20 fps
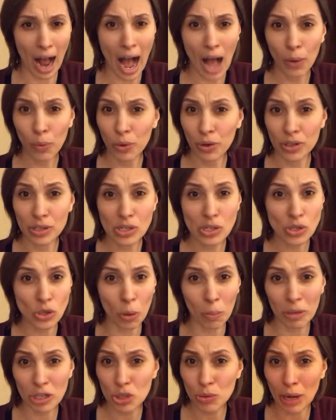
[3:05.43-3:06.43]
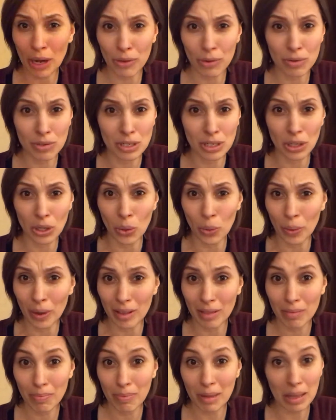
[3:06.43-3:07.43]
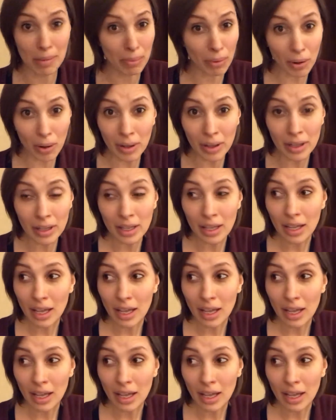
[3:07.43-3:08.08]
I would so much rather deal with people,